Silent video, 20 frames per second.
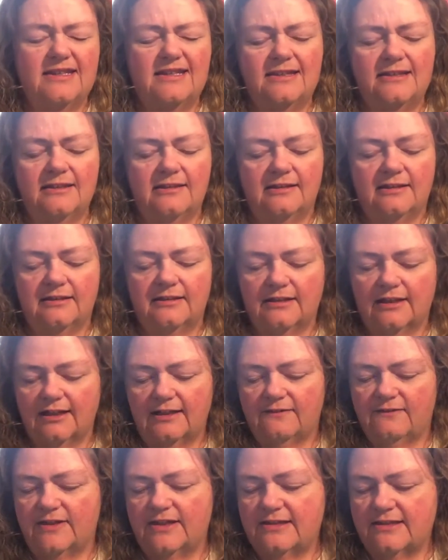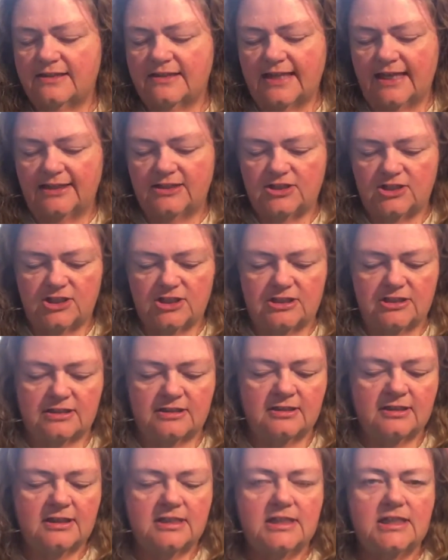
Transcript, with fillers: and a lot of it's tension,